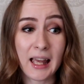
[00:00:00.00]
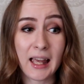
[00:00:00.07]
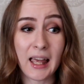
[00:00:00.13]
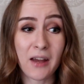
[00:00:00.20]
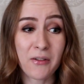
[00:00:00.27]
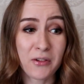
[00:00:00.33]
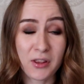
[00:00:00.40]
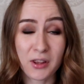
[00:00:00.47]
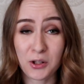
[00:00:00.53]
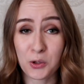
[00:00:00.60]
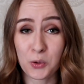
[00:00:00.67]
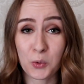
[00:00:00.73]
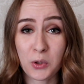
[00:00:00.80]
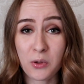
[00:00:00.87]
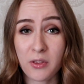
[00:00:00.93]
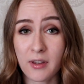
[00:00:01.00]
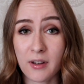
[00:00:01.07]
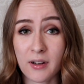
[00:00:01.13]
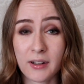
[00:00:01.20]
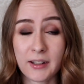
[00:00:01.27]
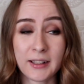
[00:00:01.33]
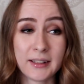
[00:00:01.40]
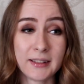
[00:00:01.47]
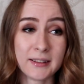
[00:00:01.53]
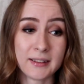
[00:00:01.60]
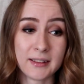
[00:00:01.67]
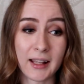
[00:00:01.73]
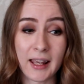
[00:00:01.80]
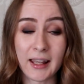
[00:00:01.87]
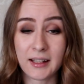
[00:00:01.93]
everything you want there
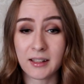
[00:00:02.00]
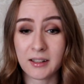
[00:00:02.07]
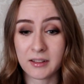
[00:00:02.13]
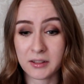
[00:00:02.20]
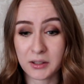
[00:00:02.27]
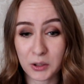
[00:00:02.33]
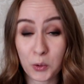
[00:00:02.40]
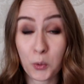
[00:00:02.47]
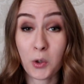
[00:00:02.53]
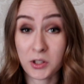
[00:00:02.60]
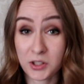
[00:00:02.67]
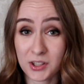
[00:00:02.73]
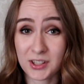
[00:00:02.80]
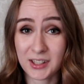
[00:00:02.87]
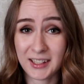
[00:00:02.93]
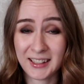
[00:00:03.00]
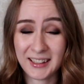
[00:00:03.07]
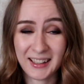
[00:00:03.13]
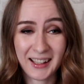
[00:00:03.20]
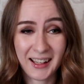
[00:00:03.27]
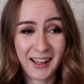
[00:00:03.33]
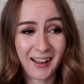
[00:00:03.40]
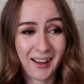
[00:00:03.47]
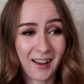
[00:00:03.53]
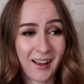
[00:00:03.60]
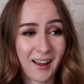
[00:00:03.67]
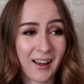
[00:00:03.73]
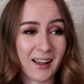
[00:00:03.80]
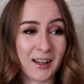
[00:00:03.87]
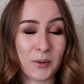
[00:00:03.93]
in any quantity.
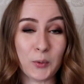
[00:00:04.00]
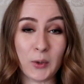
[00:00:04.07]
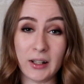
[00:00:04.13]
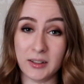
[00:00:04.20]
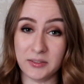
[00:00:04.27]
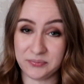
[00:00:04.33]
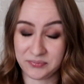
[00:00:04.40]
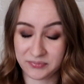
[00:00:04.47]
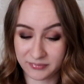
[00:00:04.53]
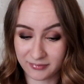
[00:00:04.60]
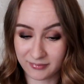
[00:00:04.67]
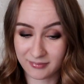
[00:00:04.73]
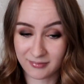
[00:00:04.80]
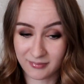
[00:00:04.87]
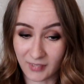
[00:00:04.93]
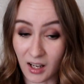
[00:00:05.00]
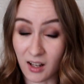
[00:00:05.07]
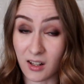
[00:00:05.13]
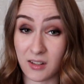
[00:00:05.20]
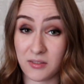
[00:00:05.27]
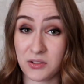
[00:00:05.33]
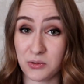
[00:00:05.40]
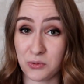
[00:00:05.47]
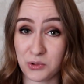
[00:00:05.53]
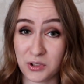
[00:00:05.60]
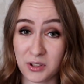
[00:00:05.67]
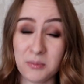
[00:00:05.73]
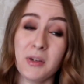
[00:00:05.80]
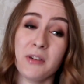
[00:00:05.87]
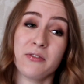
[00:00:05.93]
And well, I love
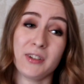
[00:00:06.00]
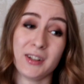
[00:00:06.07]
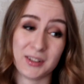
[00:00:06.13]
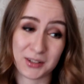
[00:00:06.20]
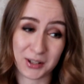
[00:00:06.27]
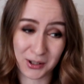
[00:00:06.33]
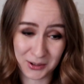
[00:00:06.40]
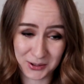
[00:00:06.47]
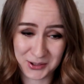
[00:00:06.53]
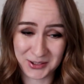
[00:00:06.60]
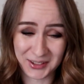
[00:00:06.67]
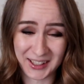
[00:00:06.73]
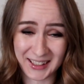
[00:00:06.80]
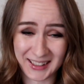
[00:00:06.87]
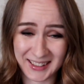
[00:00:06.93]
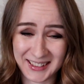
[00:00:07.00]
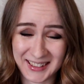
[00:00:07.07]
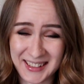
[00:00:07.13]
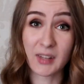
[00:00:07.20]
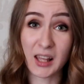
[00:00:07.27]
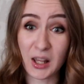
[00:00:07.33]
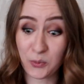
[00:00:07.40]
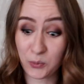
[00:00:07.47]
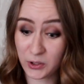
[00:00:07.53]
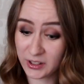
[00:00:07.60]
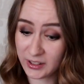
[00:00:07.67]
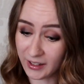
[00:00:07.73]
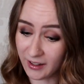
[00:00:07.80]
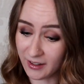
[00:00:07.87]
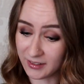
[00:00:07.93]
sushi, and my friend also does. And we
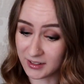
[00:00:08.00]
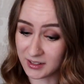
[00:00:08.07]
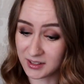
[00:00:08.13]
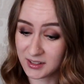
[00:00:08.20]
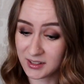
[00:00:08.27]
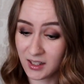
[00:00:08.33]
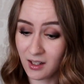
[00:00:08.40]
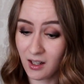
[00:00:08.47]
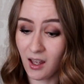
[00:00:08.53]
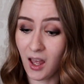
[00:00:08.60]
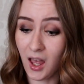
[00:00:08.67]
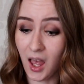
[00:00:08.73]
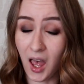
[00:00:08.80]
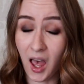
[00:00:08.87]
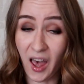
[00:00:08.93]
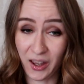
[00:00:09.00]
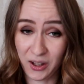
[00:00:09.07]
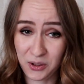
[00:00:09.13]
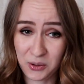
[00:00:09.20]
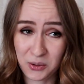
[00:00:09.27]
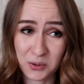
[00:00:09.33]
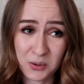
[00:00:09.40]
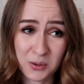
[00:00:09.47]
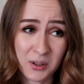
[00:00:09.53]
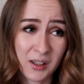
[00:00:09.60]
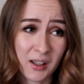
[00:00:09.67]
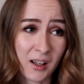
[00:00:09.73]
really had this ahku,